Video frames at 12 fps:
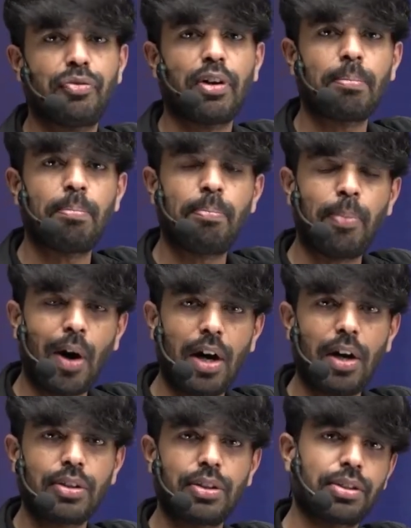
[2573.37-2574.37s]
for
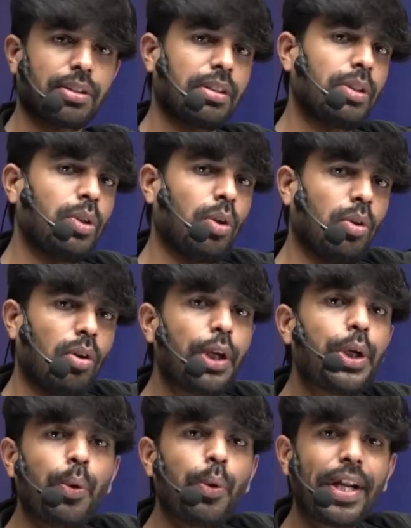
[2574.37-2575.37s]
both, you know,
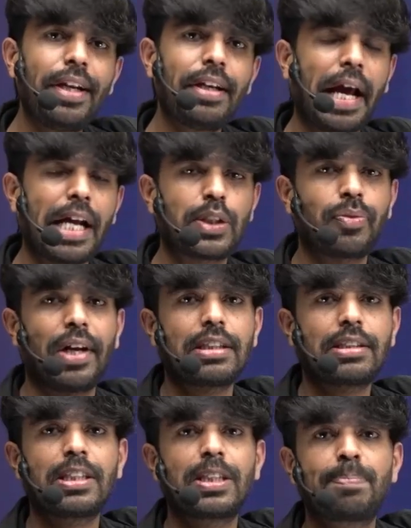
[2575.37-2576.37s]
urine as well as
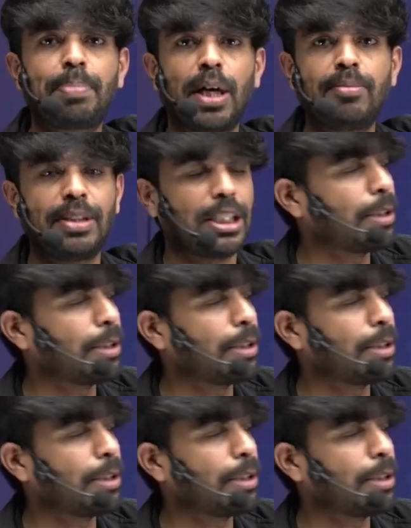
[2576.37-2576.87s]
the sperm which is